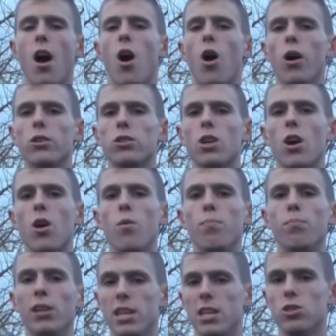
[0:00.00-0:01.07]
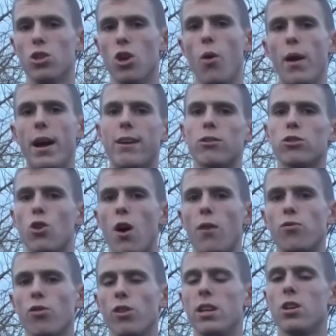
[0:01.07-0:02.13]
Also, please, no airsoft
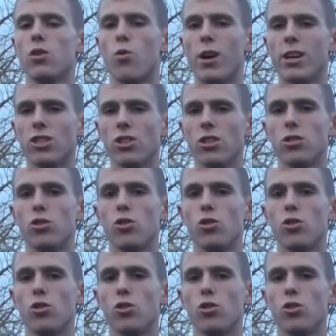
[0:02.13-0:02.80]
related questions.